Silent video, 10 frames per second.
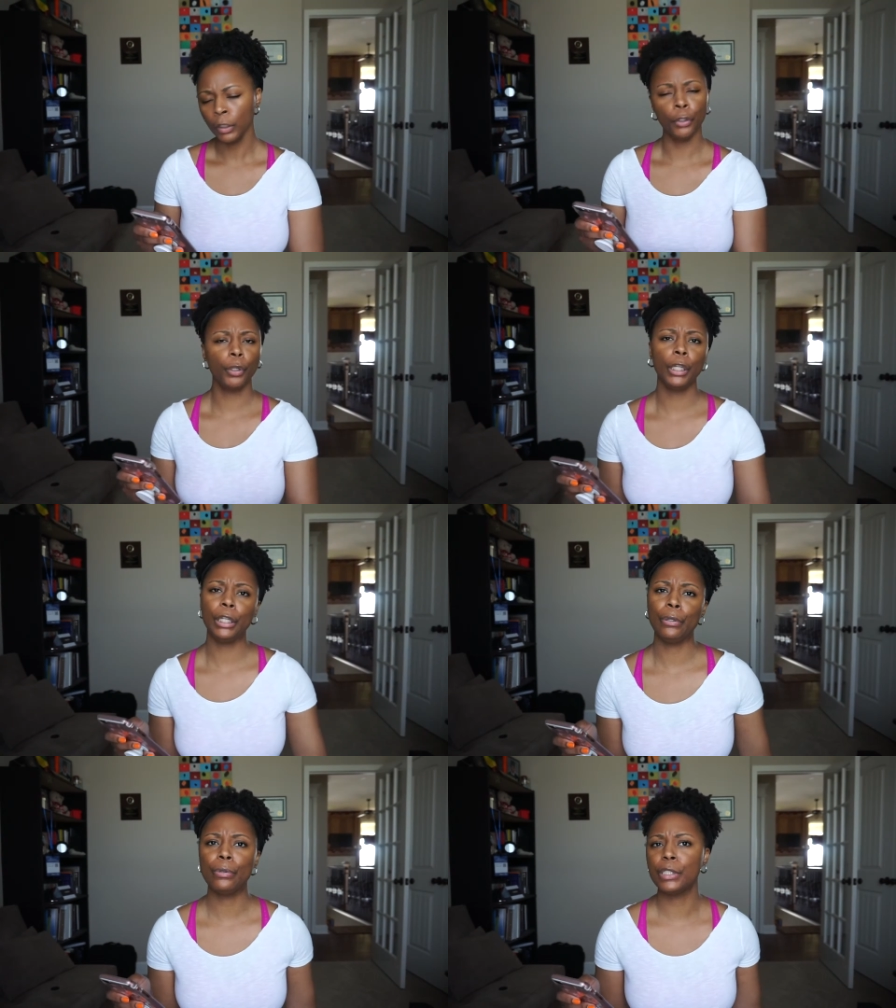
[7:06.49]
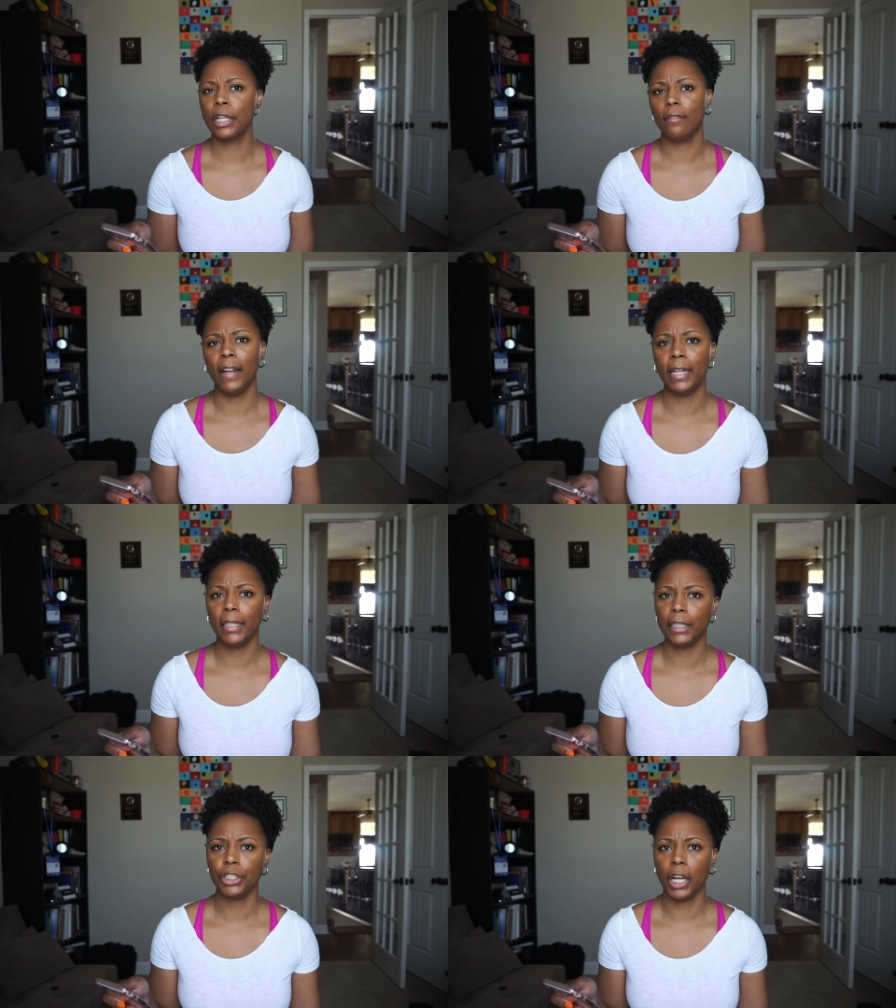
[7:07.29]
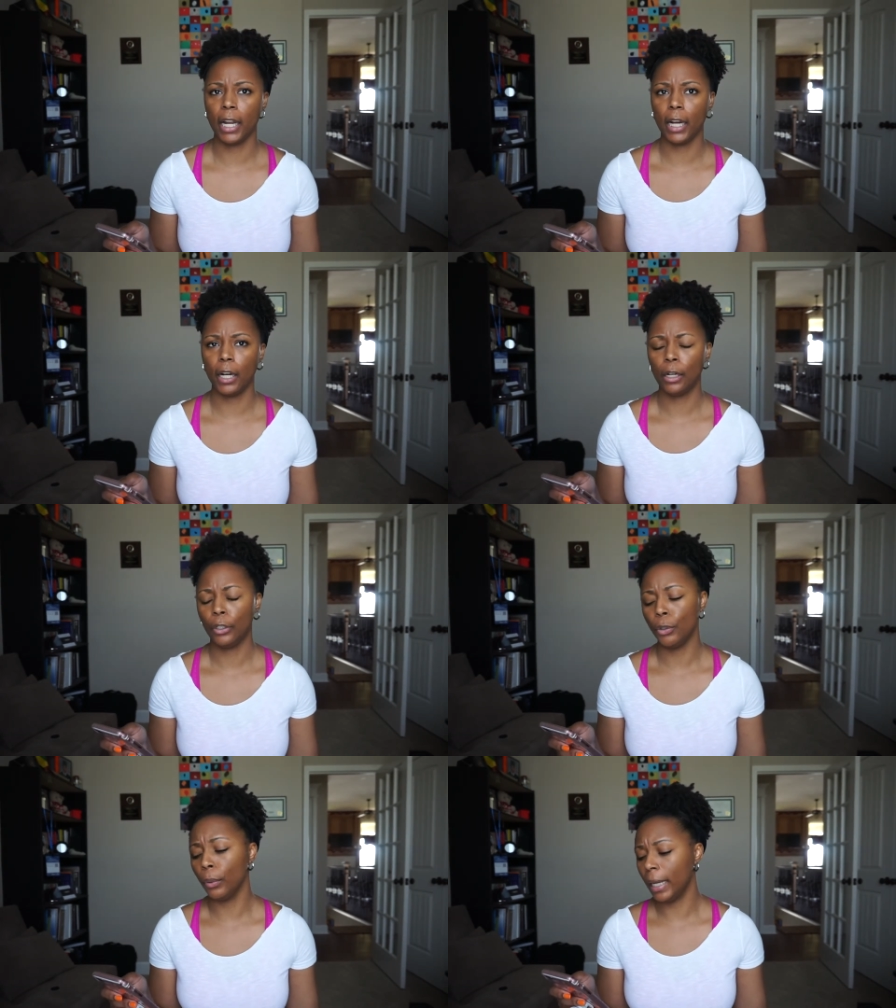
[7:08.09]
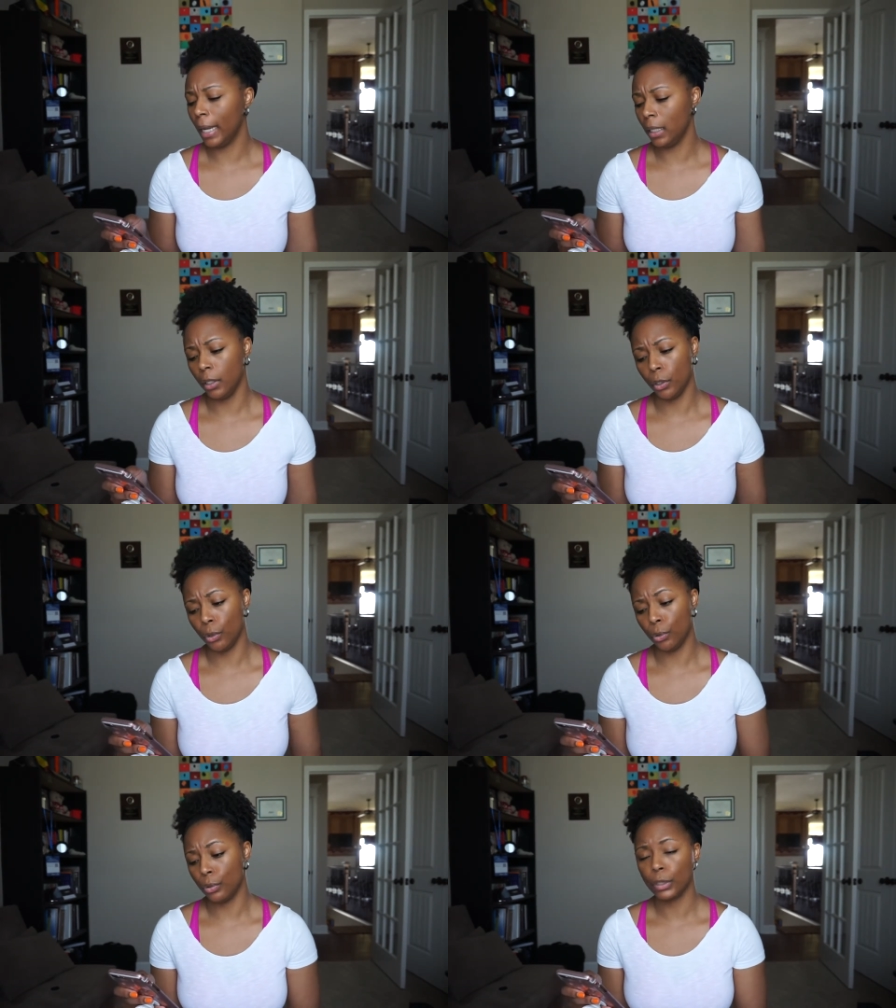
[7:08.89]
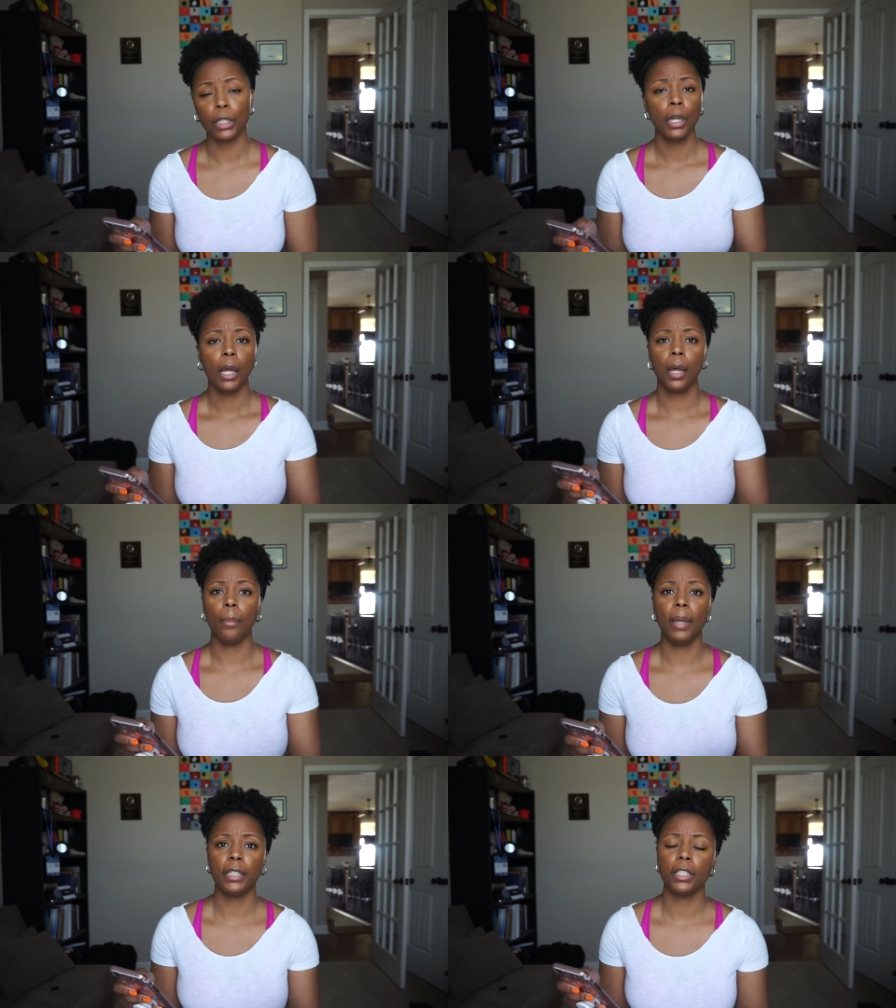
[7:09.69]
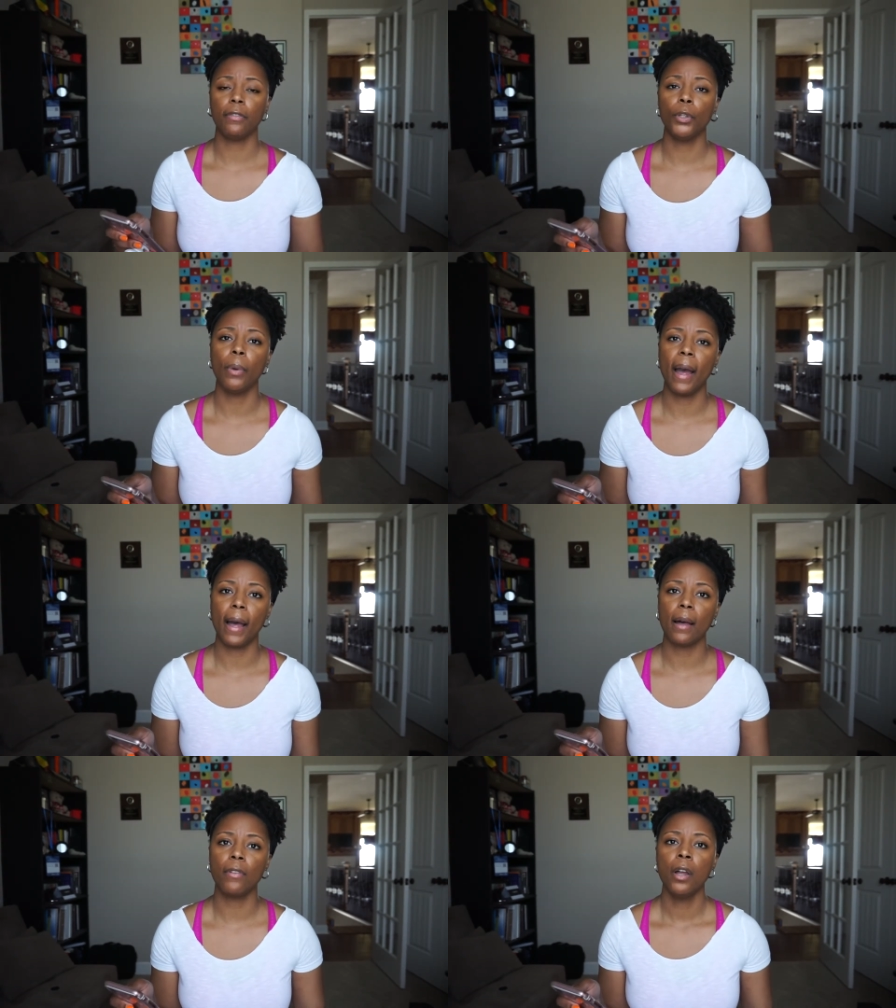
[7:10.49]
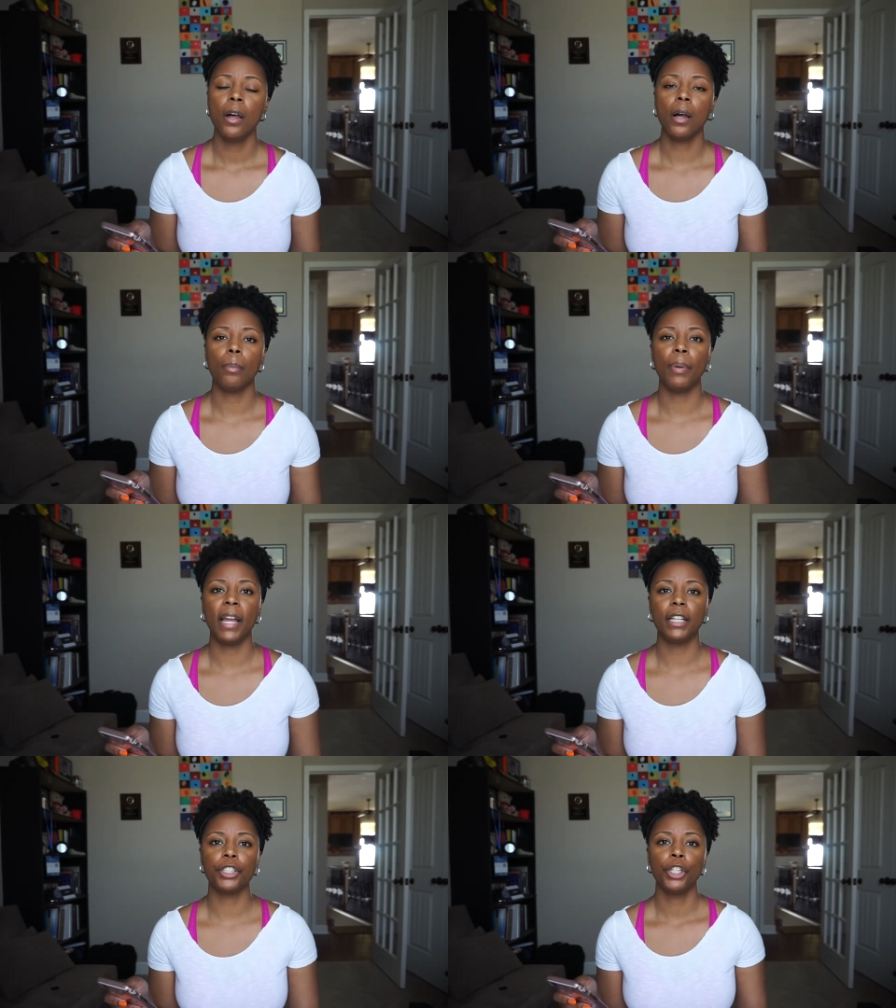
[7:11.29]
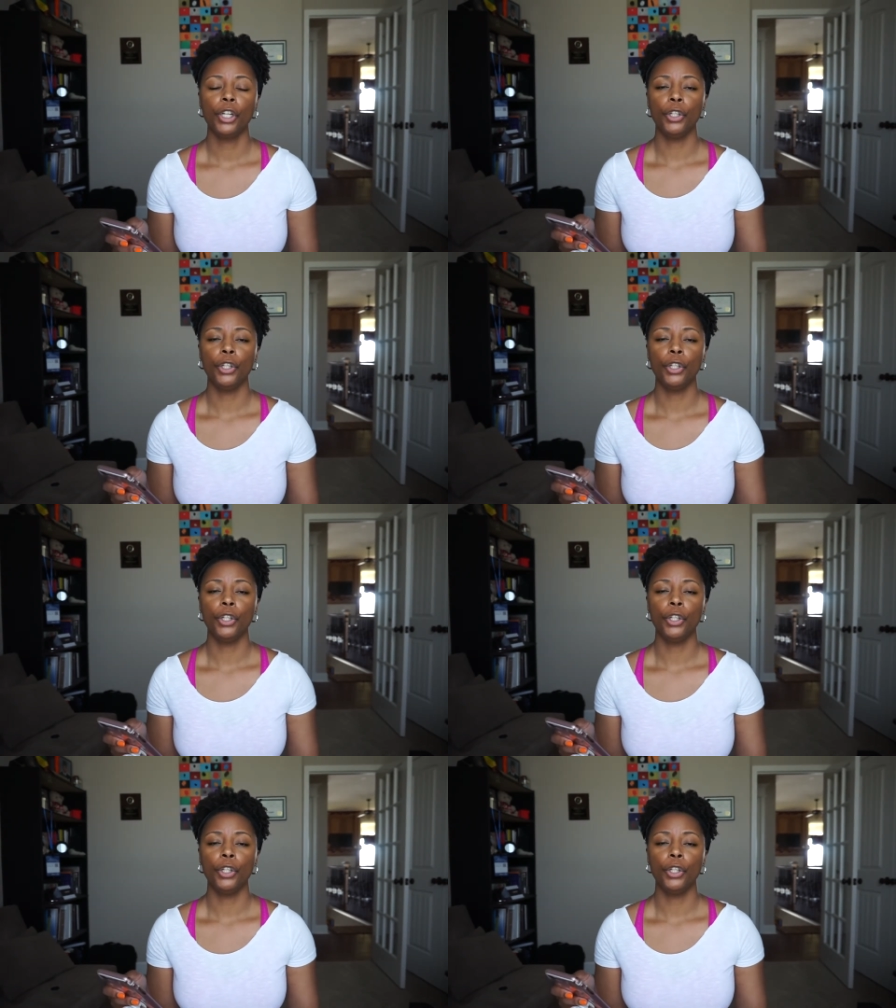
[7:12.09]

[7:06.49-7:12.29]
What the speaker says: You can use your vanity chair. You can use a bench if you have a bench.